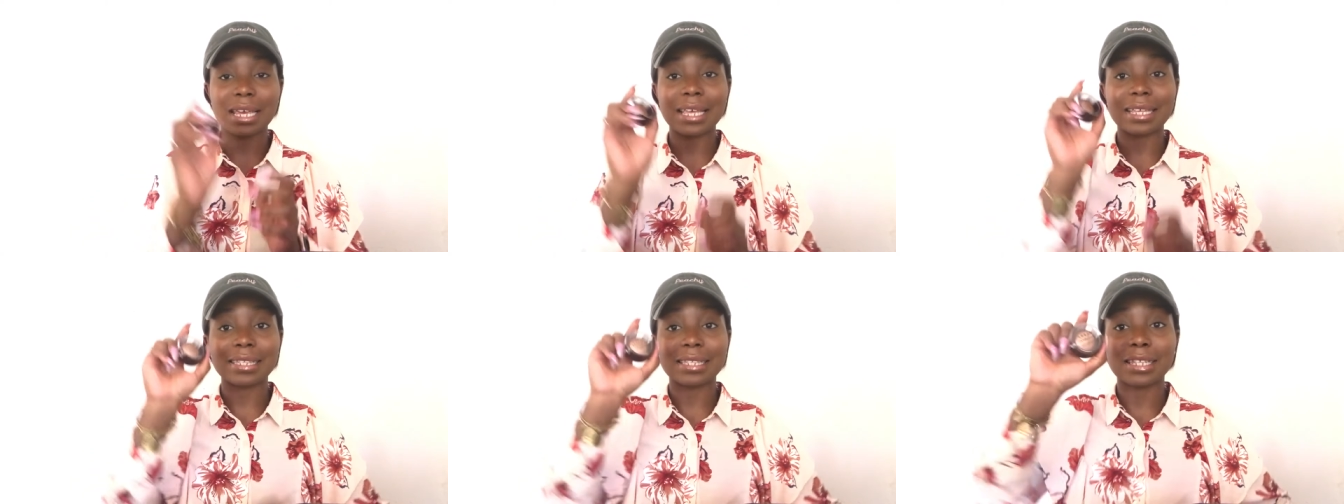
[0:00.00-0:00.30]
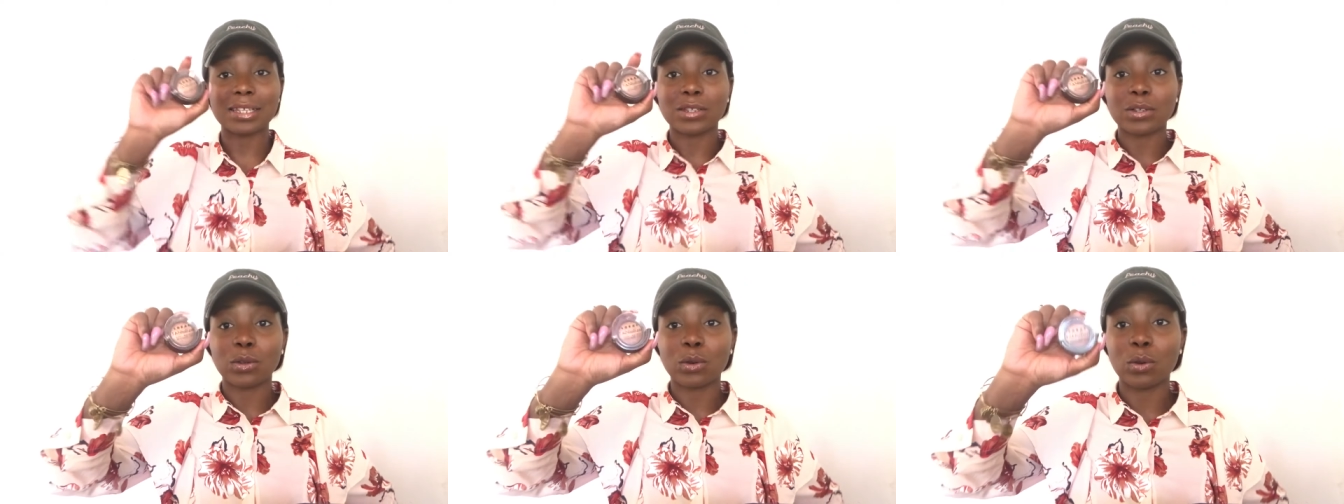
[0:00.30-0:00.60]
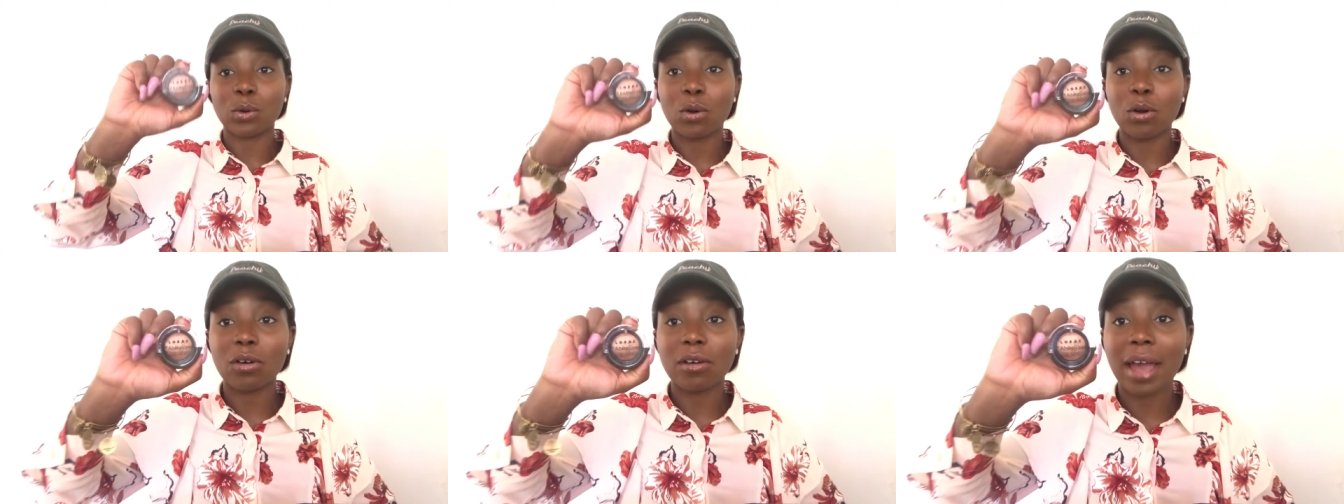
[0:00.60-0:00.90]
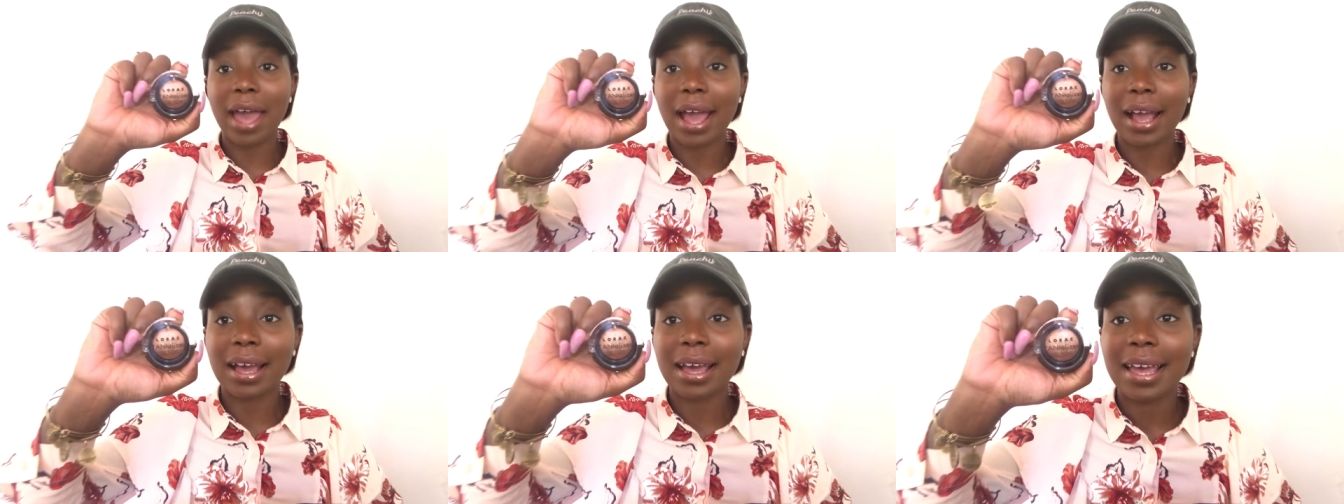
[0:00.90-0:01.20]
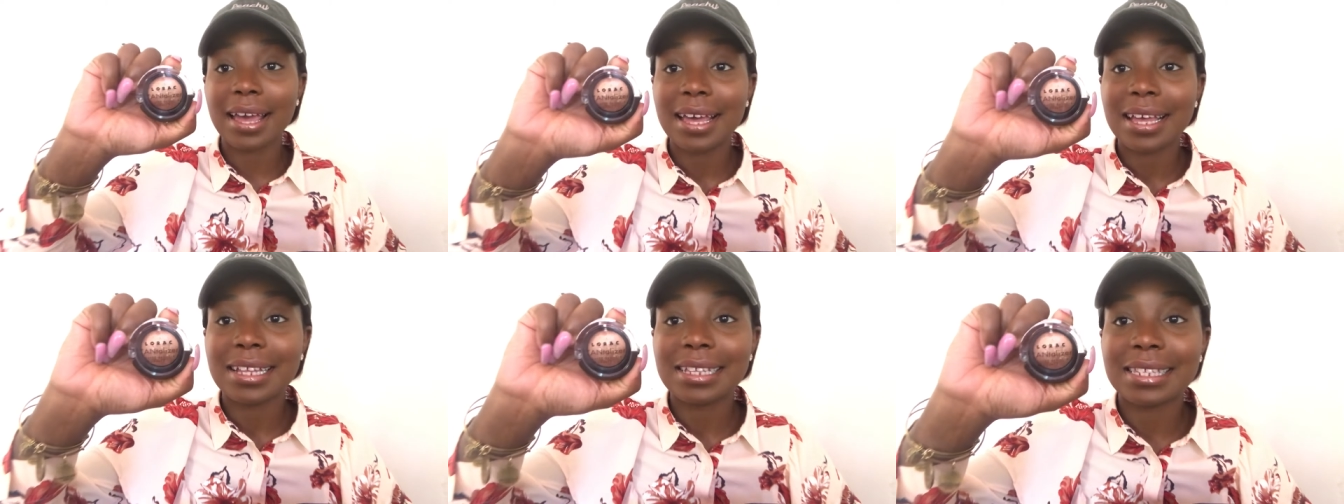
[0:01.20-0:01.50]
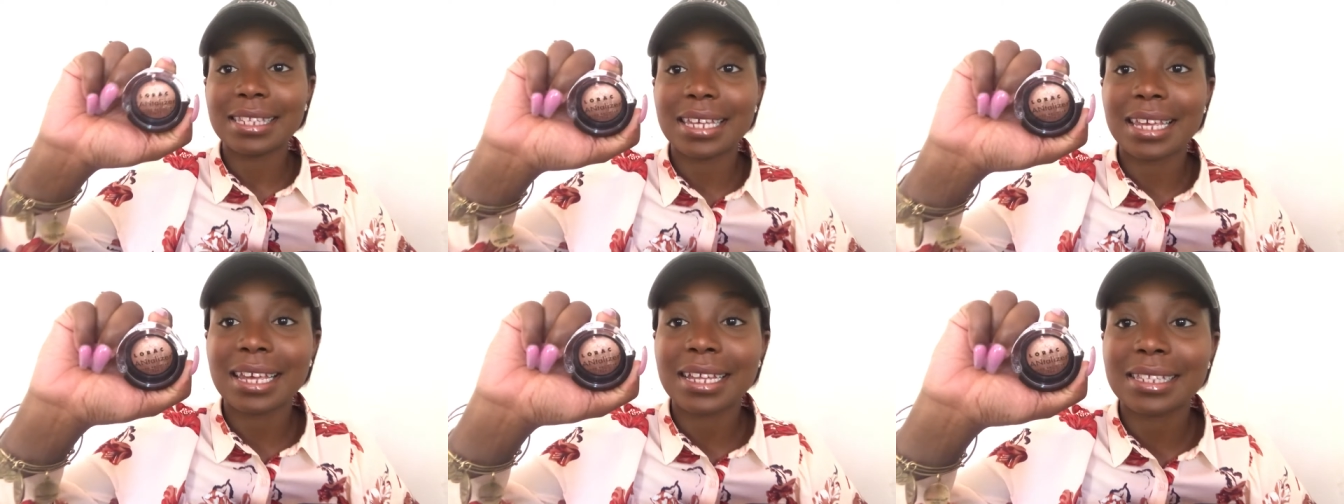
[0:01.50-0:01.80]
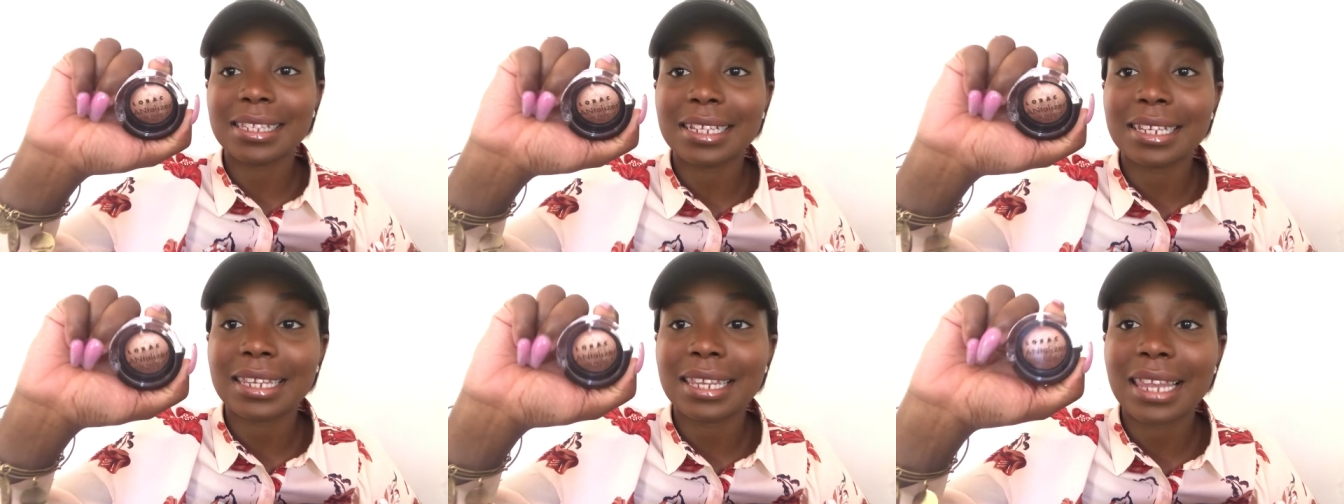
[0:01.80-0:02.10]
is this Lorac
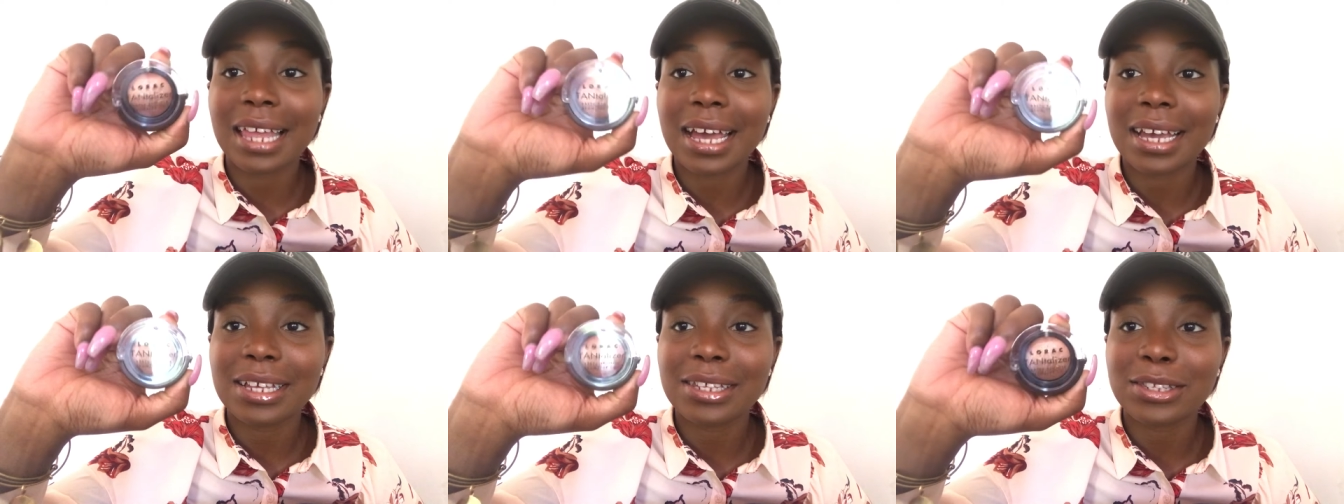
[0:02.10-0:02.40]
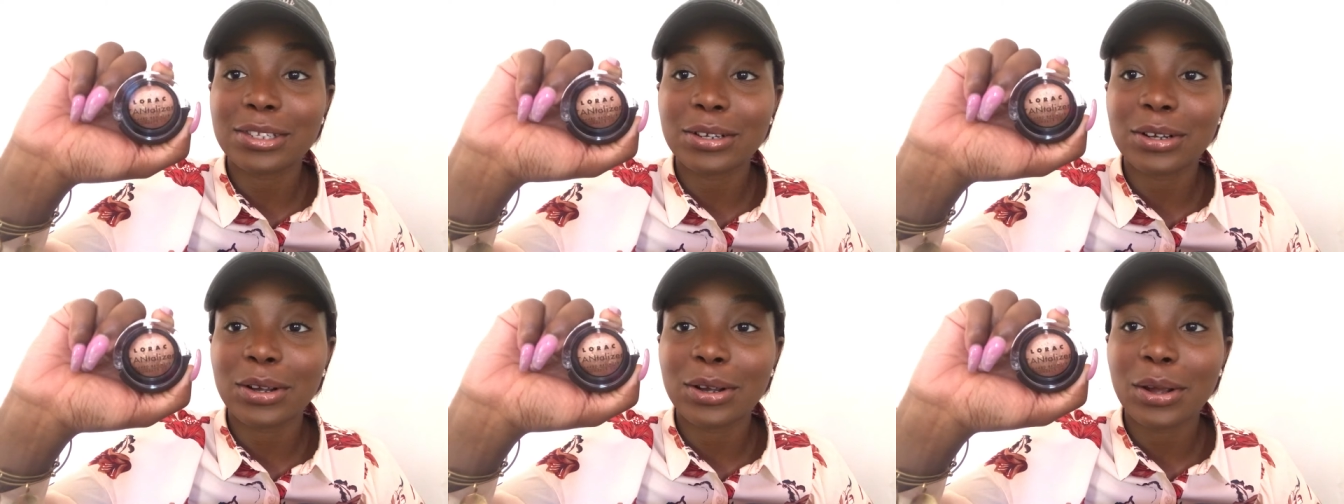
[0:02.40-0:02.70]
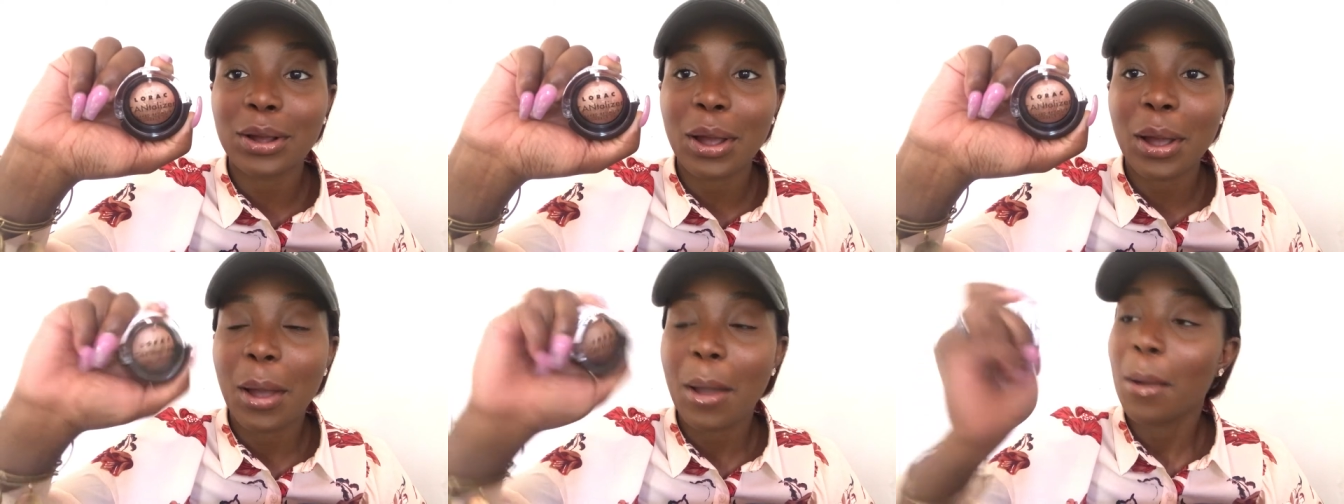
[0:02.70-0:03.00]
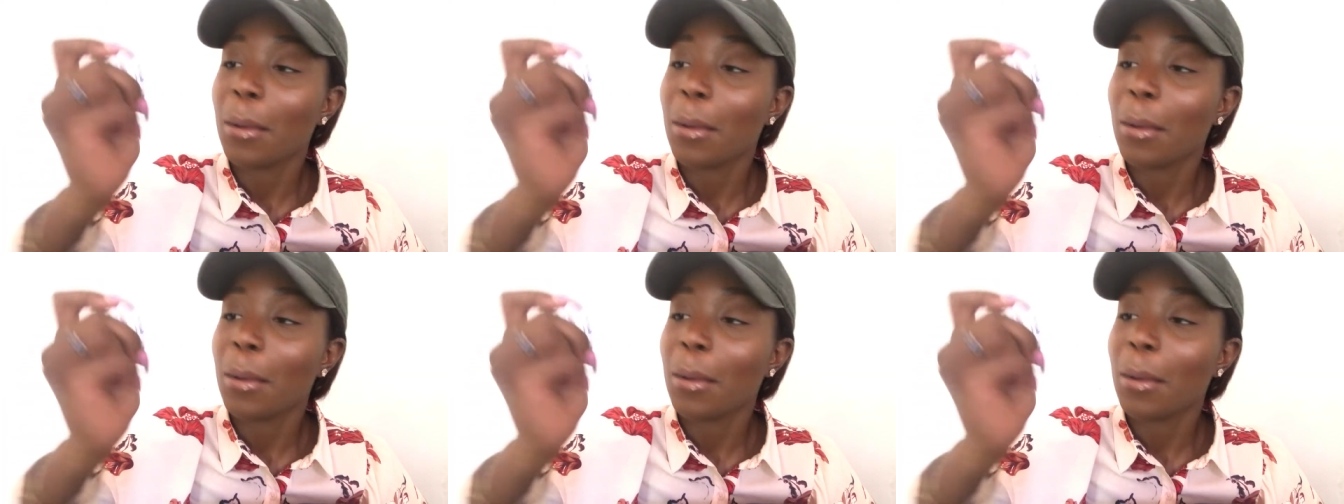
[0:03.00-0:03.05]
Tantalizer.